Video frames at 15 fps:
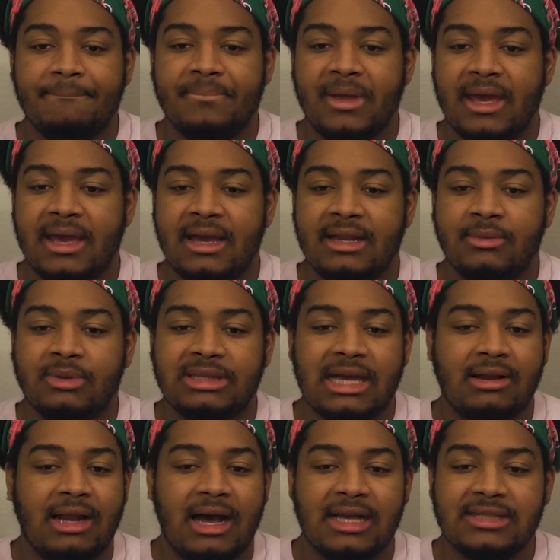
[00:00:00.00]
and
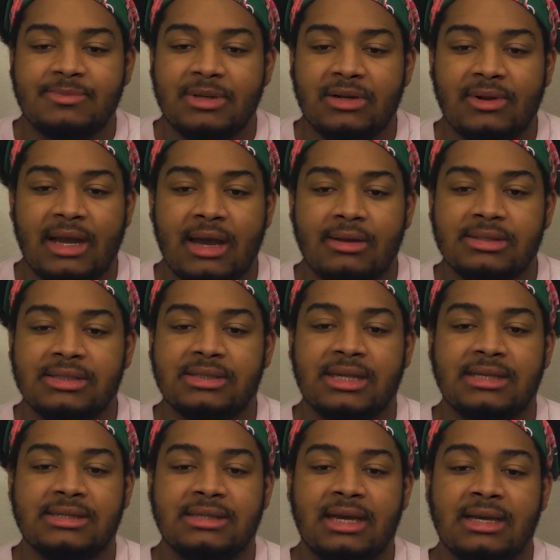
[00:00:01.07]
without Ozpin around, it's just
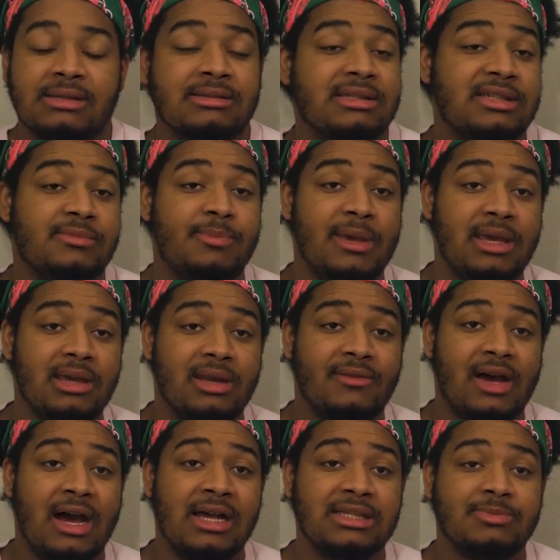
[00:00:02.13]
like sucks. Speaking of
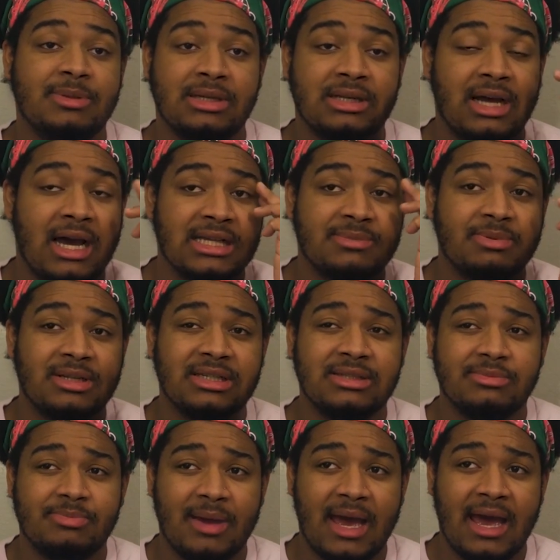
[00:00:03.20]
Ozpin is
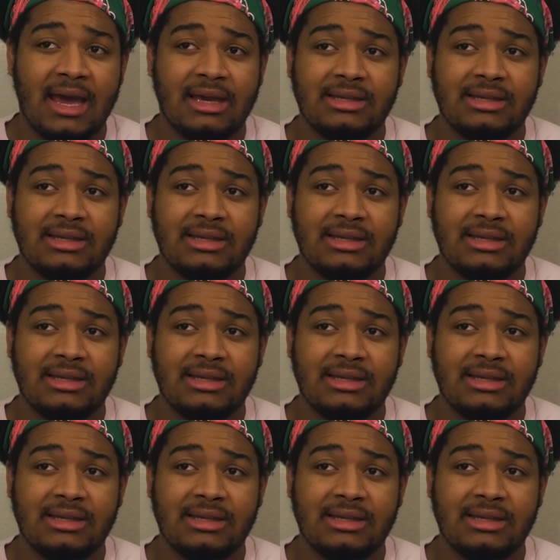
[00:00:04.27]
back,